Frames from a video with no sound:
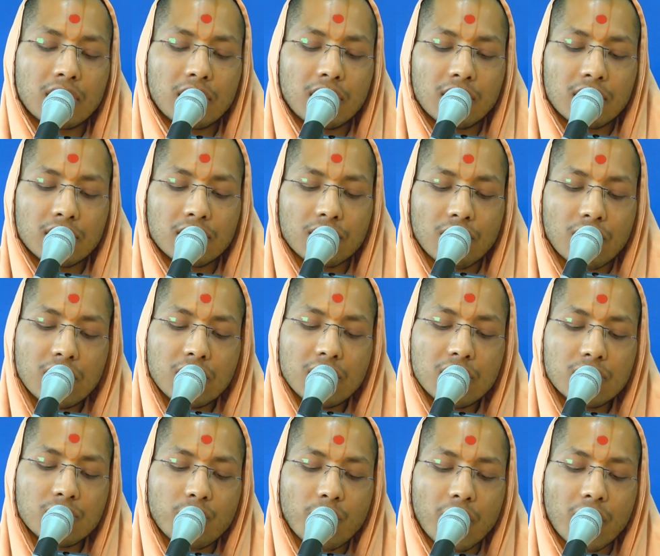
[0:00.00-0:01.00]
So in
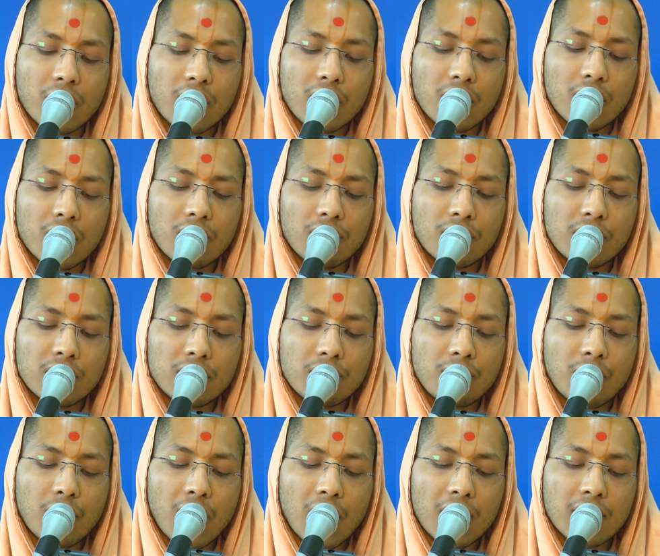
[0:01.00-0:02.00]
this way,
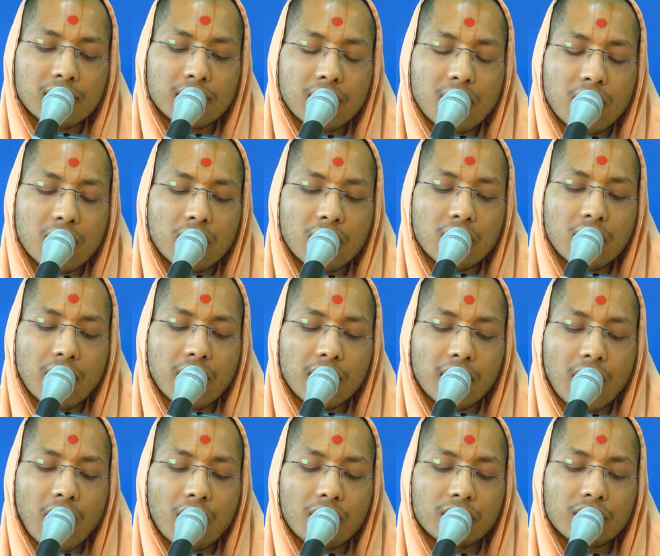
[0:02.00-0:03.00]
even Maharaj say he
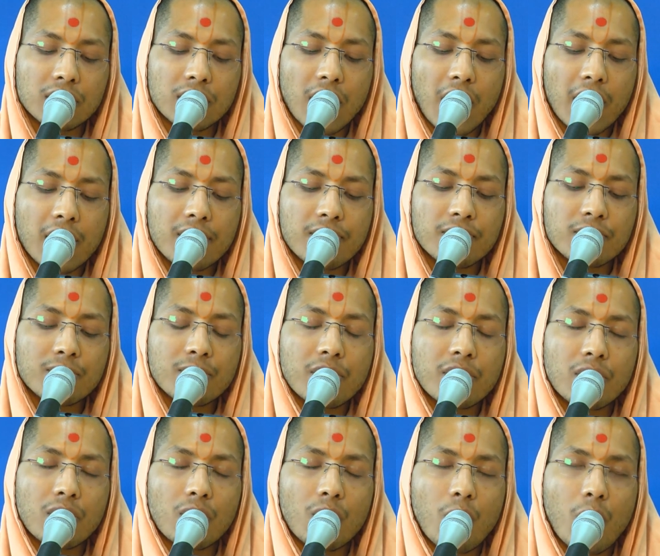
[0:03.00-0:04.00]
encounter any
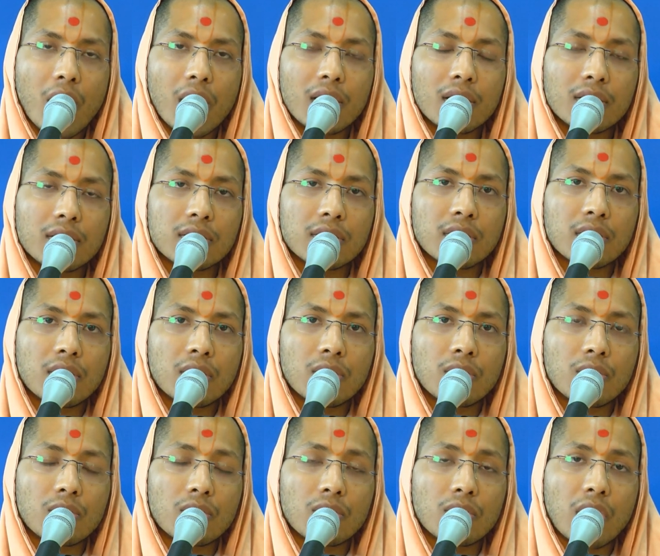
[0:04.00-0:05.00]
woman or wealth
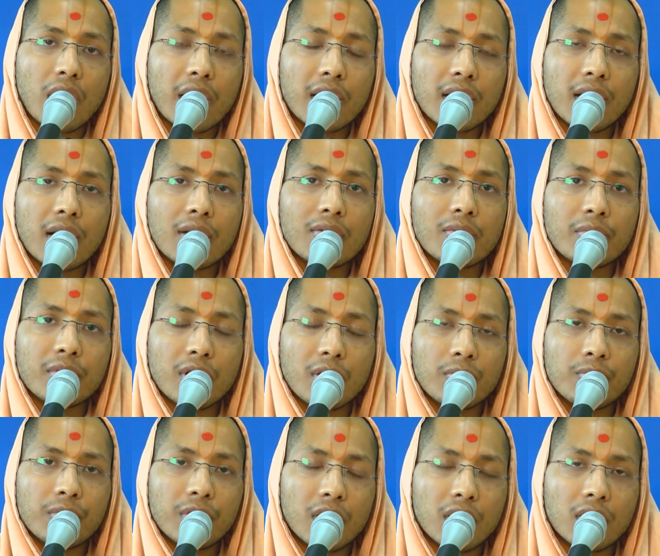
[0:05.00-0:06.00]
or any kind of
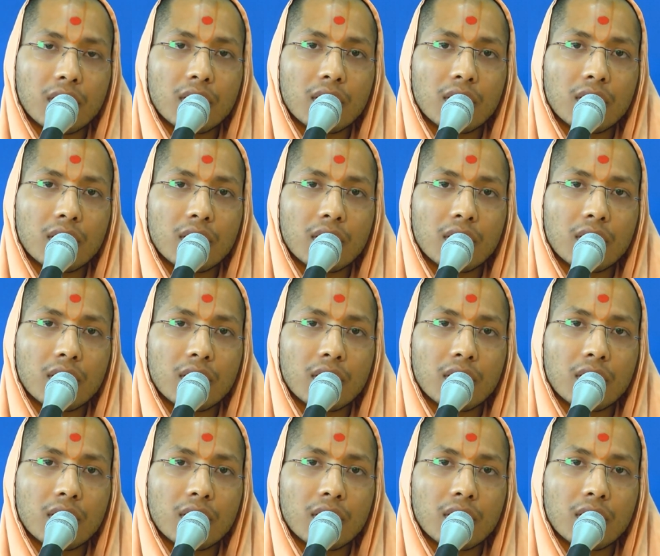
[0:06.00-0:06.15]
company,